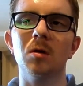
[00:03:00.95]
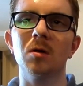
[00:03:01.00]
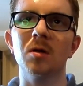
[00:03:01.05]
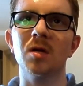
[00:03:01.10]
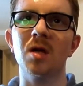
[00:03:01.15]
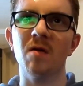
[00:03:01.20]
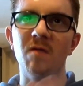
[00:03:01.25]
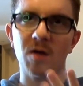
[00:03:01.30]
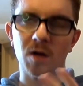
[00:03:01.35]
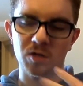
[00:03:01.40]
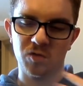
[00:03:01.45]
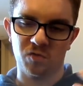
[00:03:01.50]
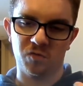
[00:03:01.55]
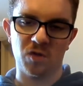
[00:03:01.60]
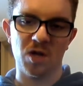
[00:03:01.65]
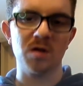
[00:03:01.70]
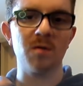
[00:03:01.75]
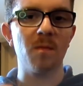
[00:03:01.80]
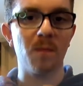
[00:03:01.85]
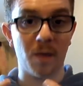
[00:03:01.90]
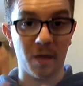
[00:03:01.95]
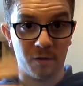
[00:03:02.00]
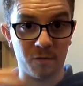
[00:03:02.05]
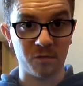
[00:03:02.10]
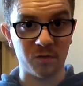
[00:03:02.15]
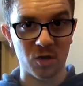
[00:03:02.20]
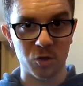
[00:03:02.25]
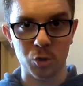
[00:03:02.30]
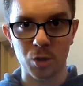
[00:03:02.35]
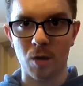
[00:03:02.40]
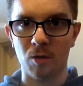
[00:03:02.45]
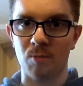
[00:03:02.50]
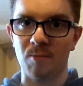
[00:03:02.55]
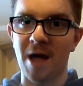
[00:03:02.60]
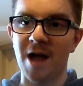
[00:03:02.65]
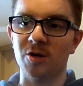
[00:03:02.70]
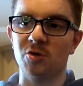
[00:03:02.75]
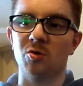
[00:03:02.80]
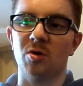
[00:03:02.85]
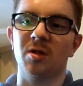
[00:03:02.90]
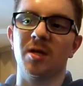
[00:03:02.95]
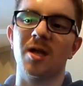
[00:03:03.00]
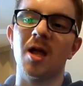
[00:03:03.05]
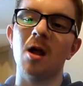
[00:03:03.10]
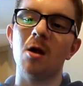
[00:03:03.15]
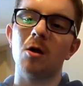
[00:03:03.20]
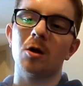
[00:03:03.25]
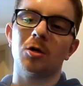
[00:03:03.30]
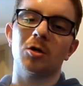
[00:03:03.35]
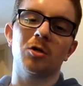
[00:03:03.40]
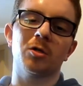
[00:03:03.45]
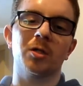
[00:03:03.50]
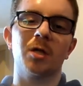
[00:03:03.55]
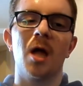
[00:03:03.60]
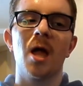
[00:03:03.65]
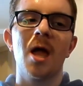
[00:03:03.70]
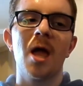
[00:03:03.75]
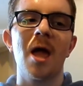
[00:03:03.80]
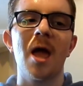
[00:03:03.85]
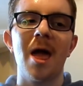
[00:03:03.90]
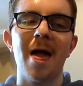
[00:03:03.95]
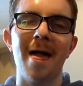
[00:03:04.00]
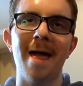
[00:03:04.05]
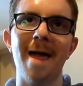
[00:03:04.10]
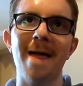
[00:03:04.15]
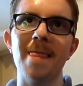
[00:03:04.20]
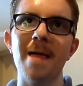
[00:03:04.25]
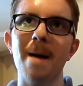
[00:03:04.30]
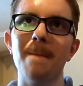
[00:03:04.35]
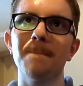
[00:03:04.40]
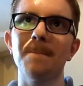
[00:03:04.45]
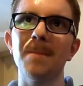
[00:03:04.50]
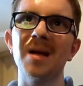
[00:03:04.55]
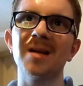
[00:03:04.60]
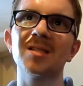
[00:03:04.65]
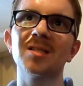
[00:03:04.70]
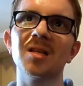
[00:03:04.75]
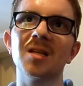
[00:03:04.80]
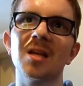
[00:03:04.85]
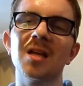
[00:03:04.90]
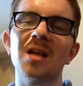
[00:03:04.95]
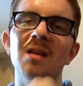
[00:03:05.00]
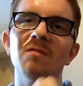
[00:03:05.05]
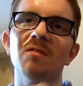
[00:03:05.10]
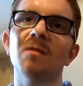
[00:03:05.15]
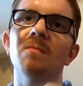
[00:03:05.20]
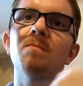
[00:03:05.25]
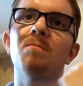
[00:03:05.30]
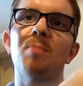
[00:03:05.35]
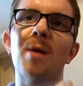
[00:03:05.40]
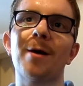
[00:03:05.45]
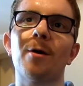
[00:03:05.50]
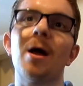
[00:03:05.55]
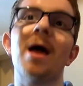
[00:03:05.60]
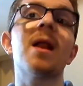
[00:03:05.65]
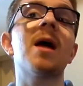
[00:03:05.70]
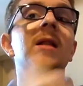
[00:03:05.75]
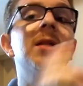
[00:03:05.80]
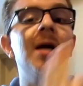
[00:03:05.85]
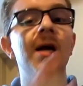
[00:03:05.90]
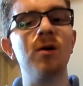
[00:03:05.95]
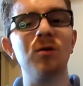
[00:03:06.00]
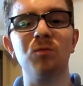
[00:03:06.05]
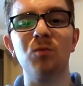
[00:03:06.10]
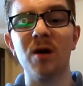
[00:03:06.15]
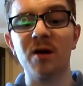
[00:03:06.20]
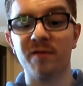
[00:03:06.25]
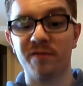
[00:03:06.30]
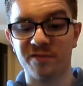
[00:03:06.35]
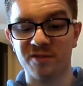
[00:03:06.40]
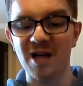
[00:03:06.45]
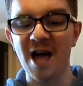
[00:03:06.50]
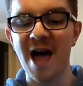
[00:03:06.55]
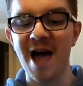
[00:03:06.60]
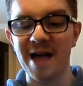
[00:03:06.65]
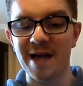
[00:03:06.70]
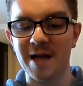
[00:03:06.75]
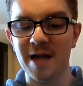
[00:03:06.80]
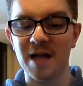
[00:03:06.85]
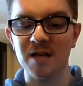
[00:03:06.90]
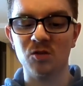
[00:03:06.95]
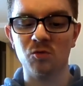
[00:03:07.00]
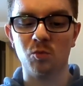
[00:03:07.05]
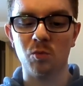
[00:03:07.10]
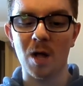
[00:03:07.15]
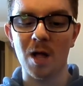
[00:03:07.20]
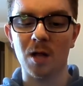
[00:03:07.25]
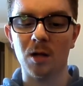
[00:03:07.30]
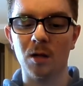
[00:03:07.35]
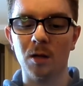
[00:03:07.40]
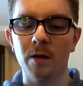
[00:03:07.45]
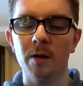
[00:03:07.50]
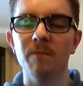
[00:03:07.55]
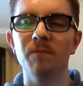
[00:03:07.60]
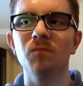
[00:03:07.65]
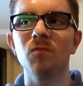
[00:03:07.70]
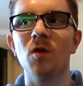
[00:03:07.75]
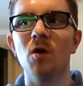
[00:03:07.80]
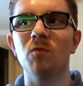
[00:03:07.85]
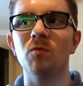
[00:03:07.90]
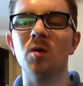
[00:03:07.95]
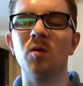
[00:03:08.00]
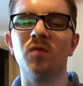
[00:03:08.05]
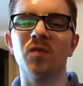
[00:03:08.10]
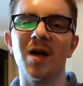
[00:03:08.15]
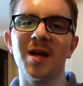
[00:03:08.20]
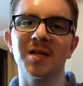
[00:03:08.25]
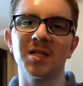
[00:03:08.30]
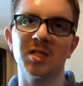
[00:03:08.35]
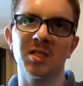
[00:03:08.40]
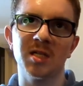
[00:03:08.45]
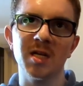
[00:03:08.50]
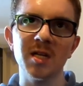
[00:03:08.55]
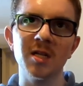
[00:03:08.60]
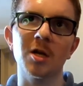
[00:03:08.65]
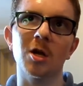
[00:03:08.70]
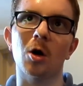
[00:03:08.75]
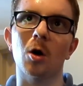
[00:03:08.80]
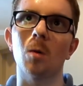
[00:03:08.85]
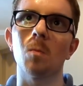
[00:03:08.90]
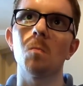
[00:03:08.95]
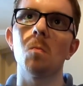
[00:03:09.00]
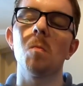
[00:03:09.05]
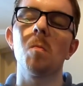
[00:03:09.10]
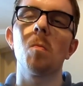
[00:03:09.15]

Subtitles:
giving us fleshing out the backstory of the characters, and that makes it even better. And I like Rick Flag as well. Rick Flag Sr.